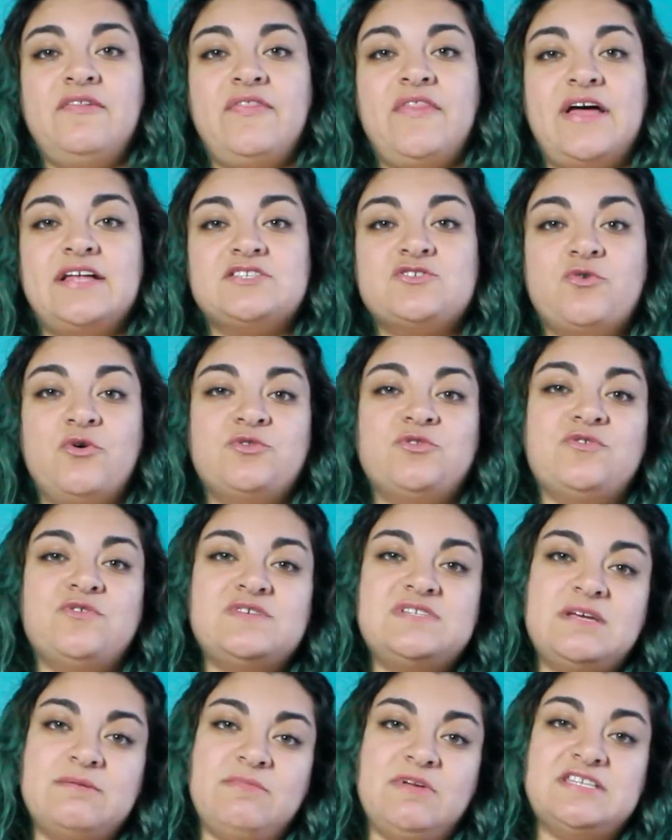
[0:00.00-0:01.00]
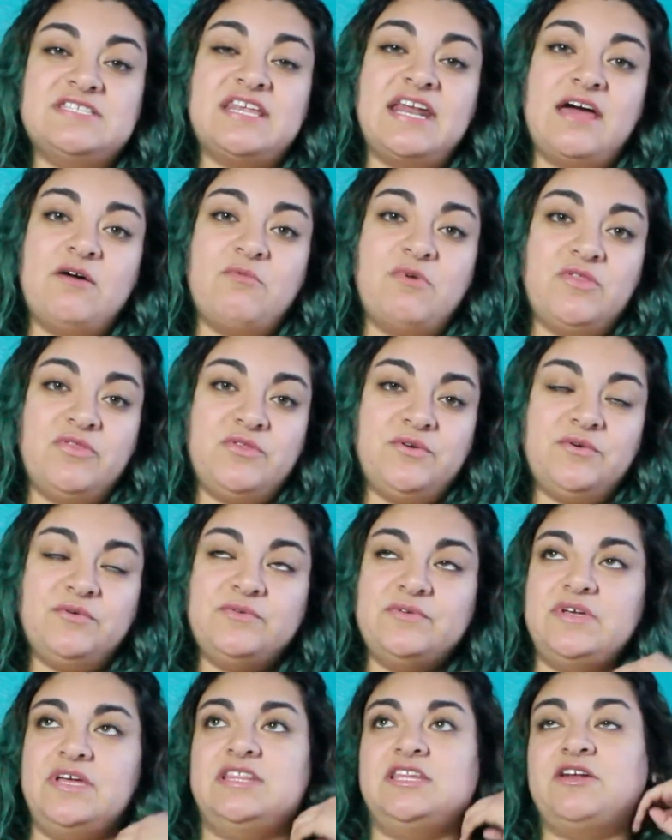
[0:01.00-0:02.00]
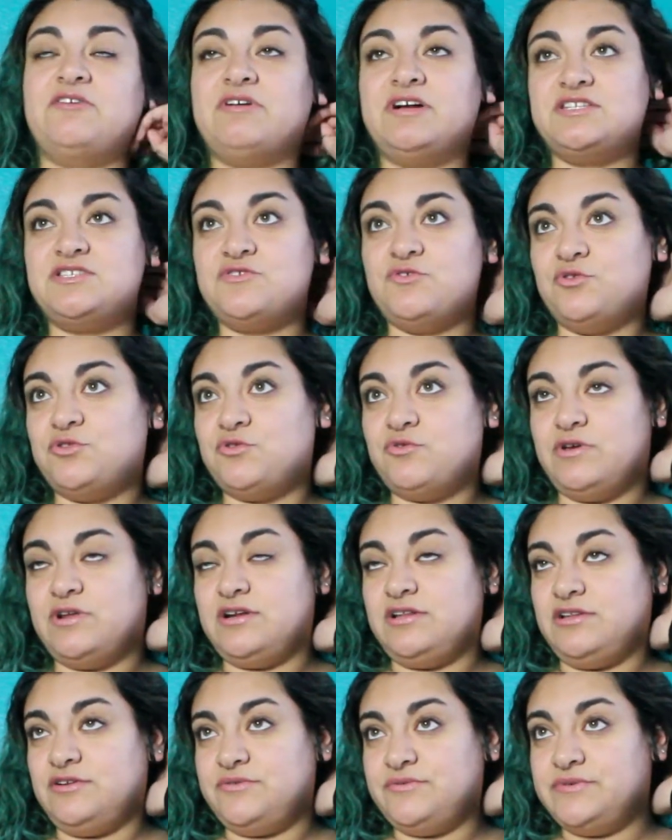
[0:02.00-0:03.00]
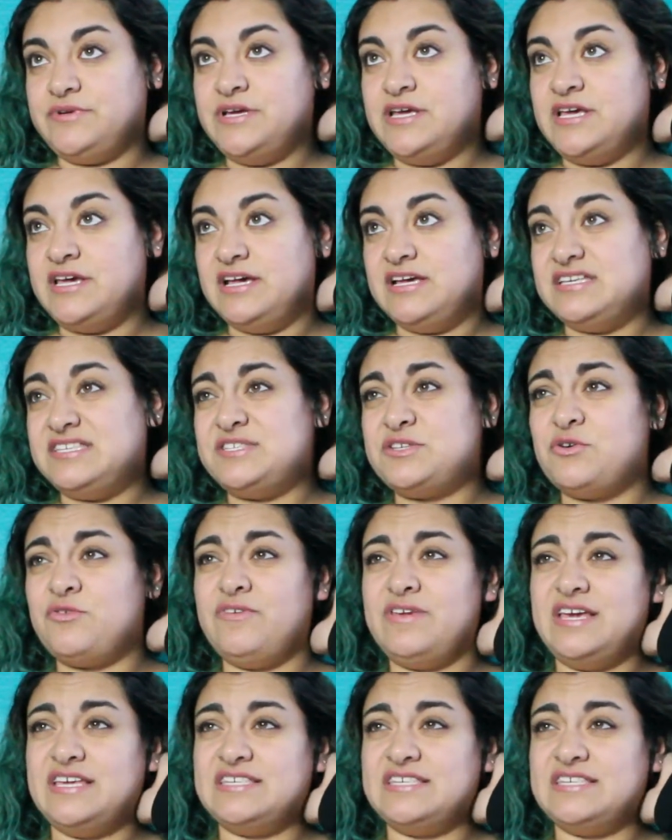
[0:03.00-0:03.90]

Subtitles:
that's going through the same things that I went through, and they don't have to go through it alone. So if you